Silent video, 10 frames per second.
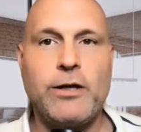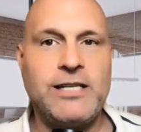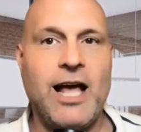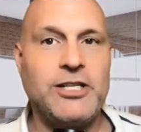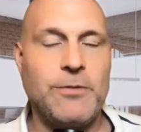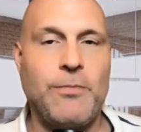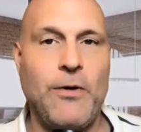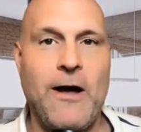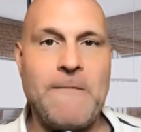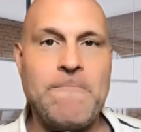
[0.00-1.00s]
touch
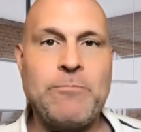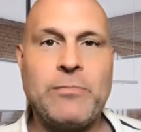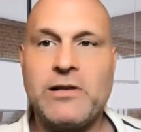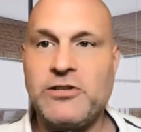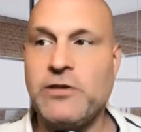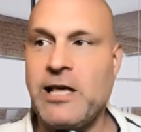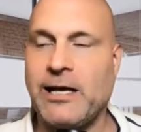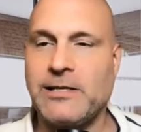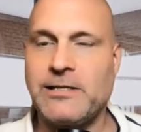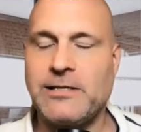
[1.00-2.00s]
upon two
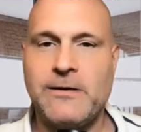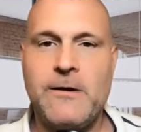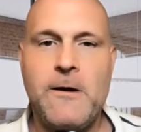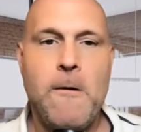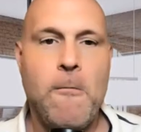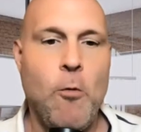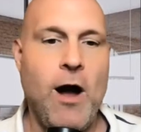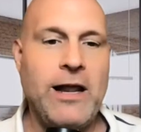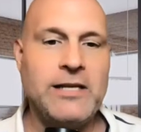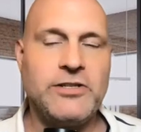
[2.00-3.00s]
things.
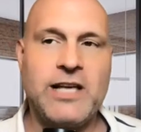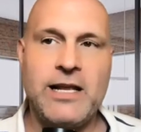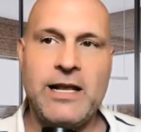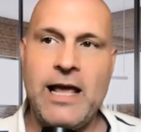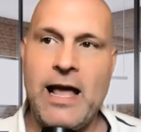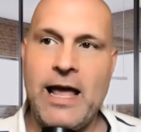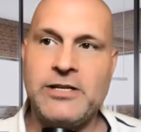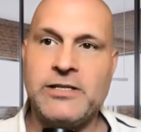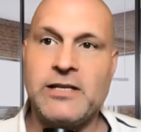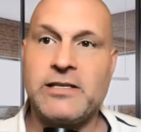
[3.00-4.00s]
One is you said an AI
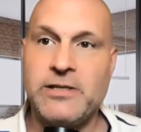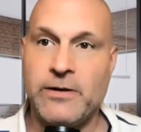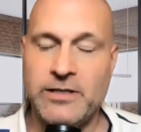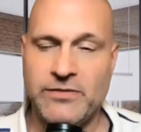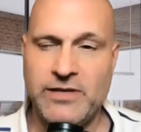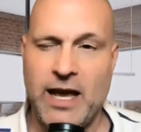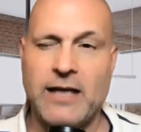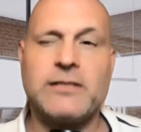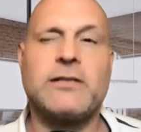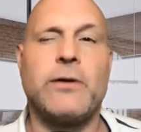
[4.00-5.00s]
agent does a series of
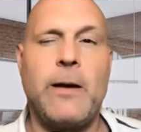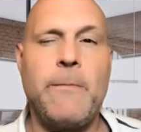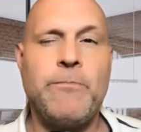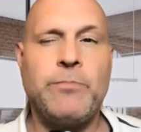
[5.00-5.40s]
tasks, okay?